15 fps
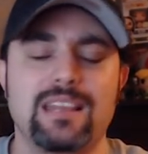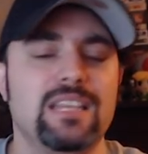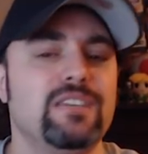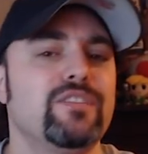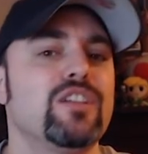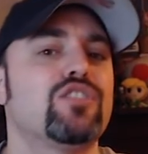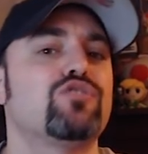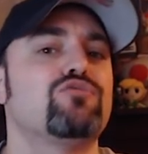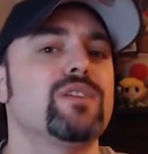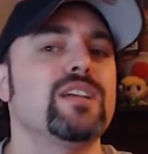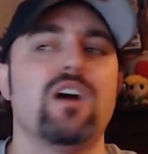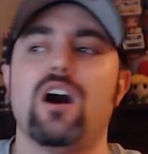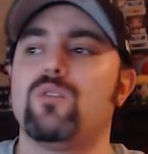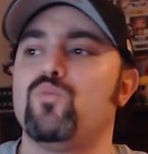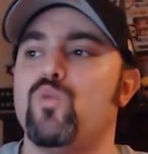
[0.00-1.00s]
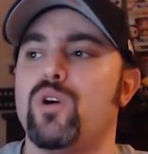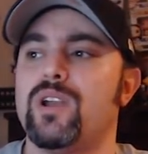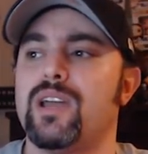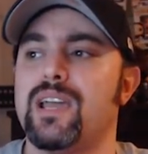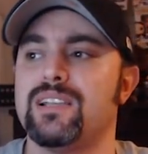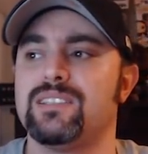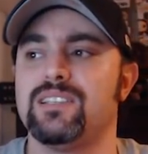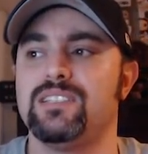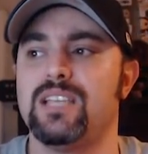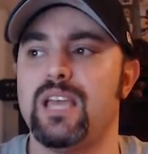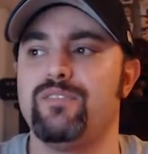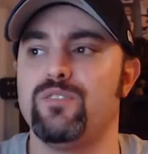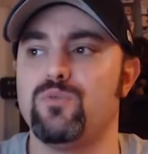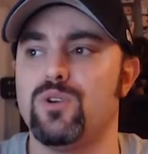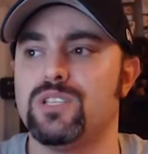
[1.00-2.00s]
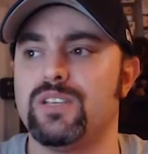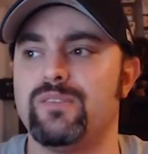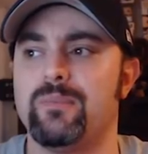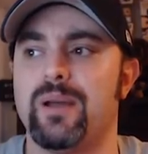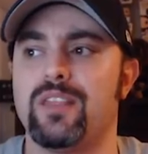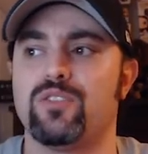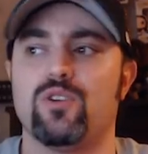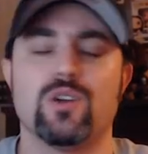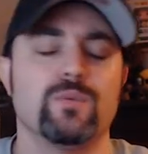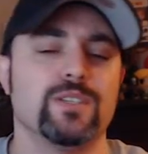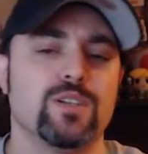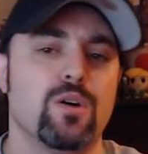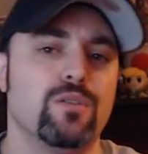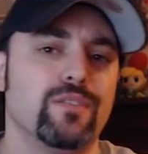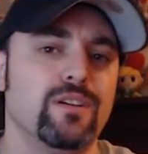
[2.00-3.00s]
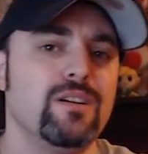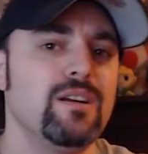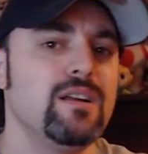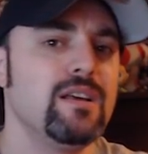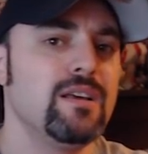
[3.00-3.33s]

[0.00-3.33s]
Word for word: leaving three on one against Xavier Woods. Everybody thought it was over.